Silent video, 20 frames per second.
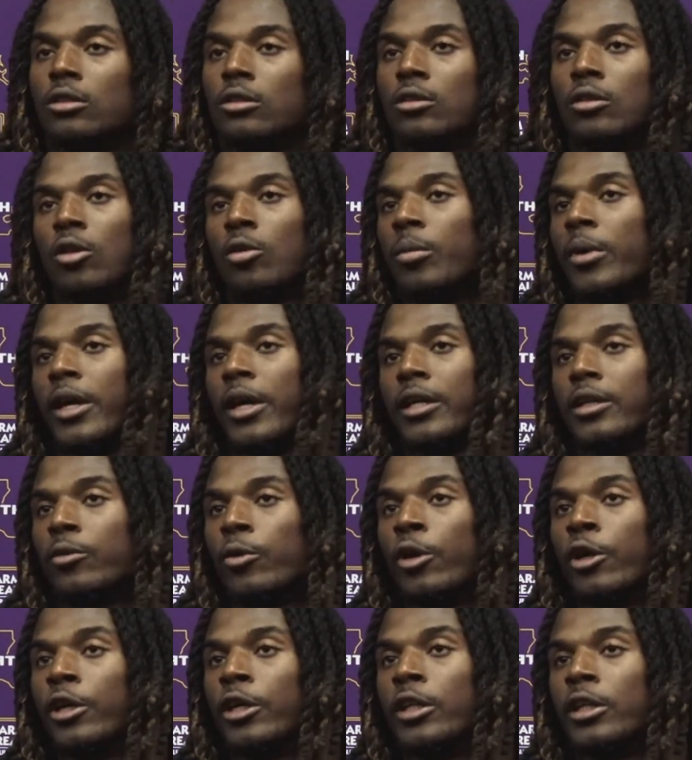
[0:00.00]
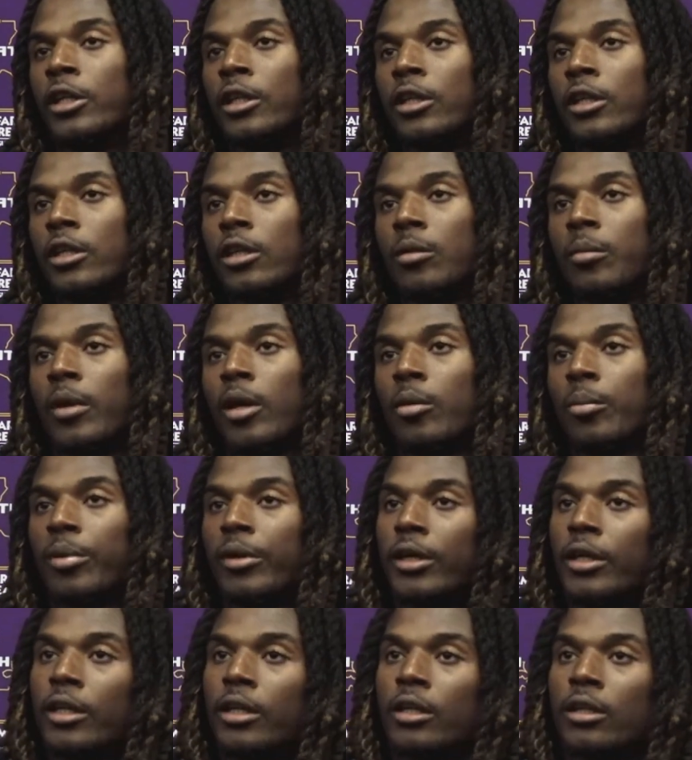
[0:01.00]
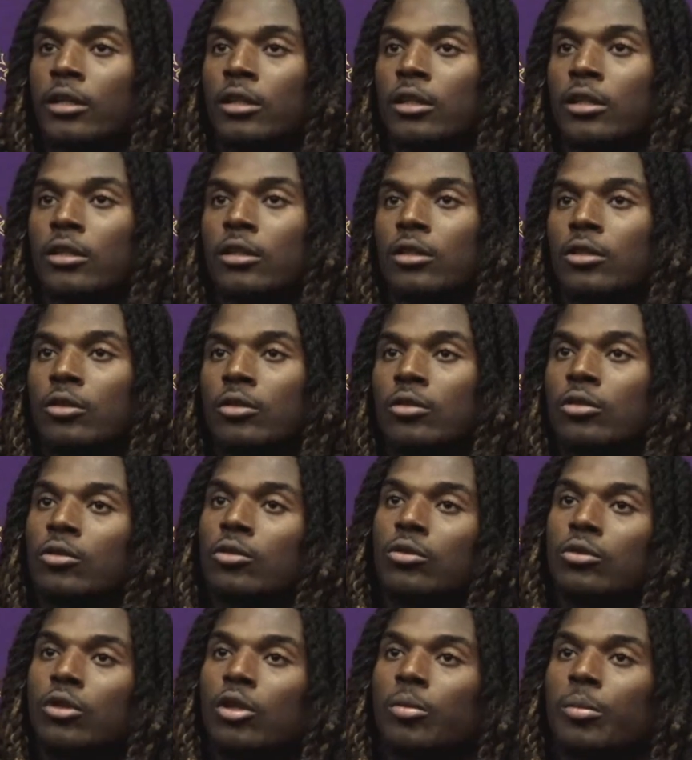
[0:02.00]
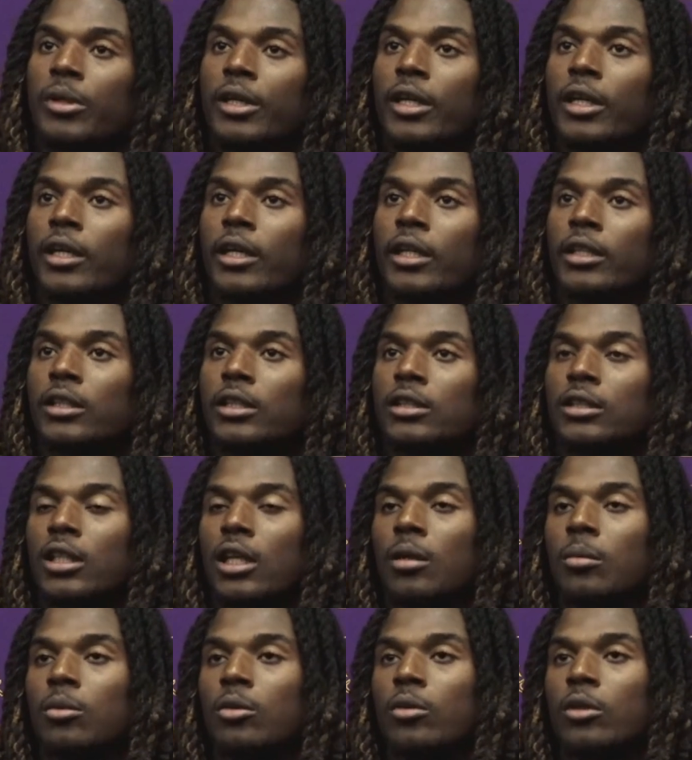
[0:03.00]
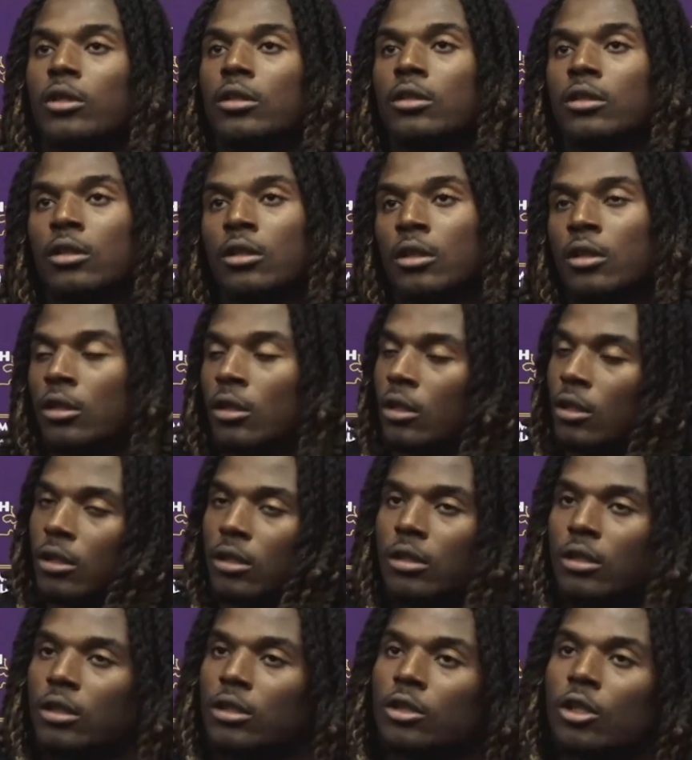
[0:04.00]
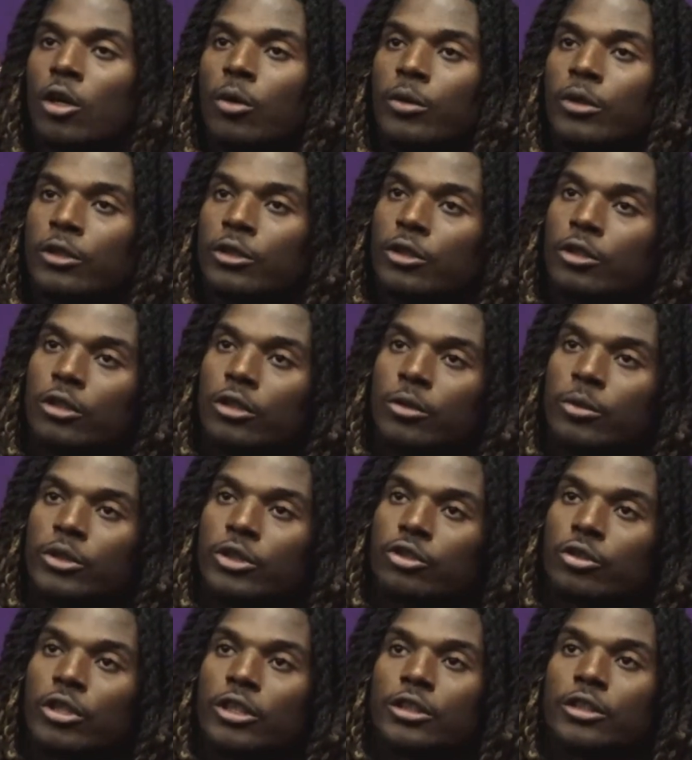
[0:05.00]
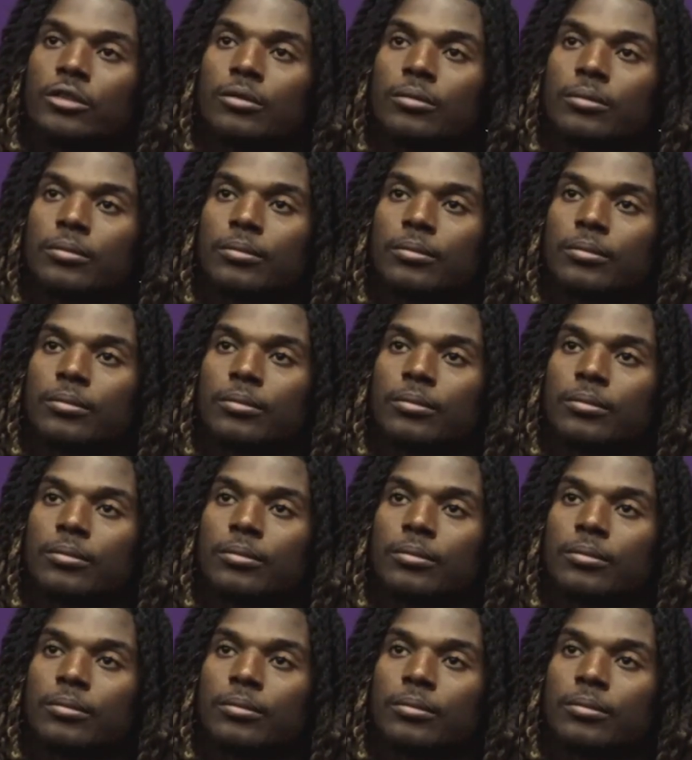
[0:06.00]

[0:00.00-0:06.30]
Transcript: Nobody worrying in there about playing or who's going to be in at this time or what. He knows what he's doing. We trust him.